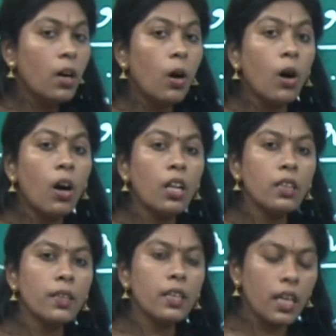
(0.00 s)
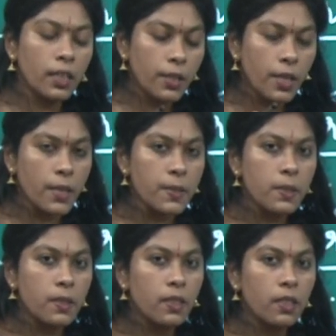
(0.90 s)
All the
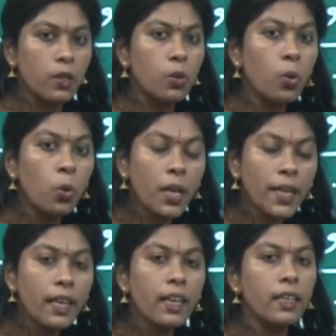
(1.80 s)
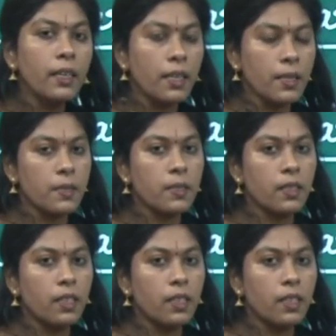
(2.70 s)
countries, low lying countries,